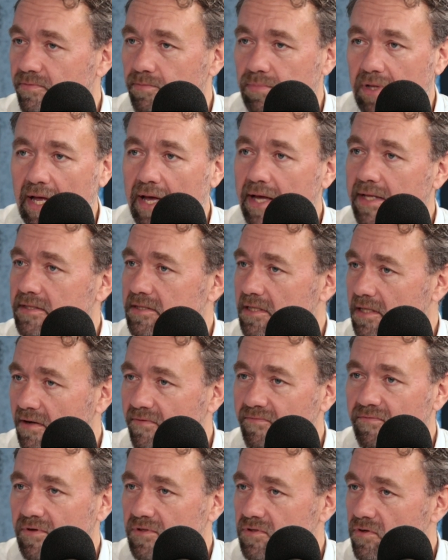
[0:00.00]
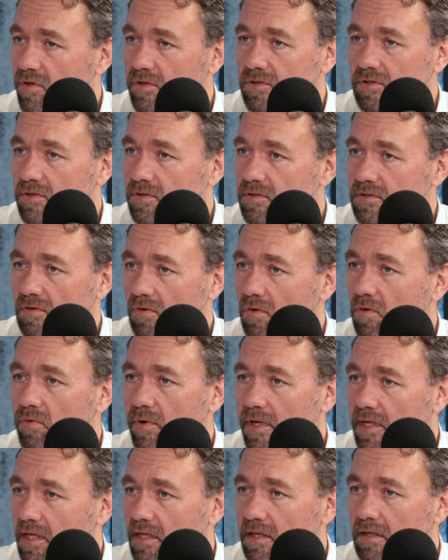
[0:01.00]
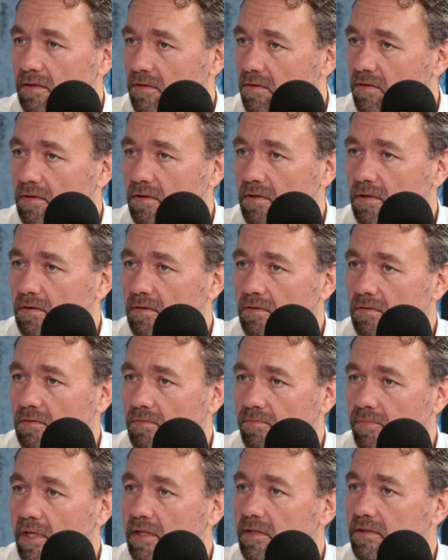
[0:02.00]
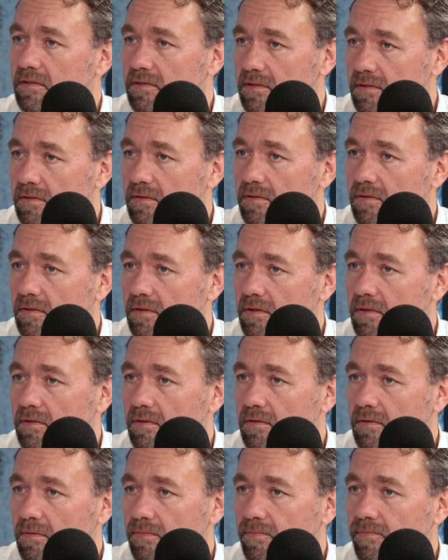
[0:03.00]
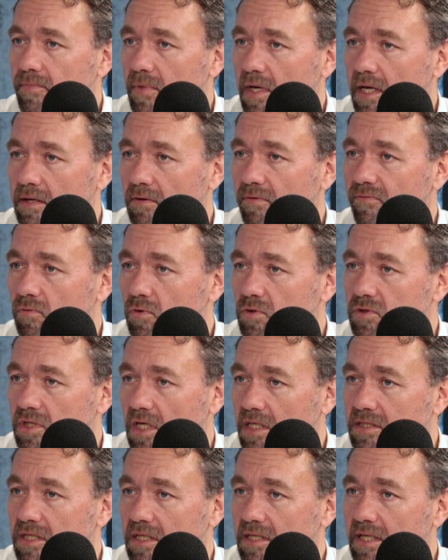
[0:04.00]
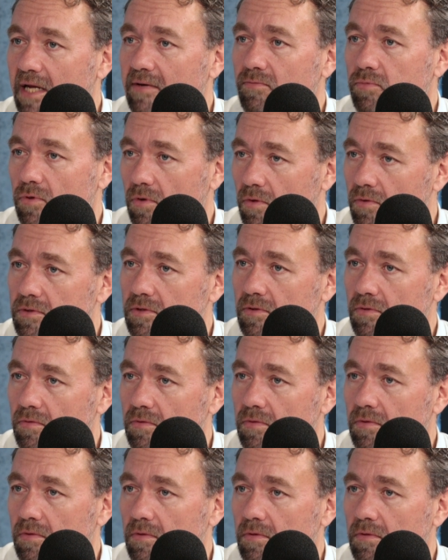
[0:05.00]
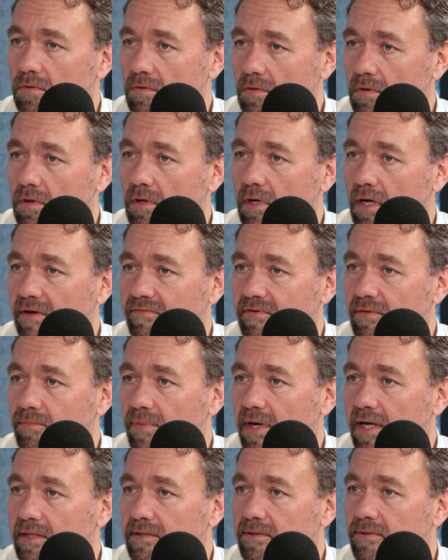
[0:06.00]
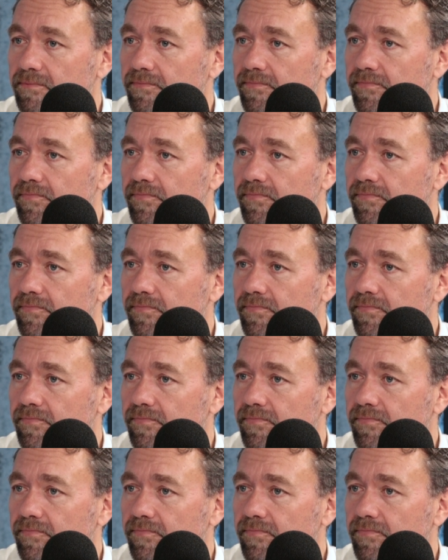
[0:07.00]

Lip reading: plants and infrastructures already built, and of course, changing that would also have impact.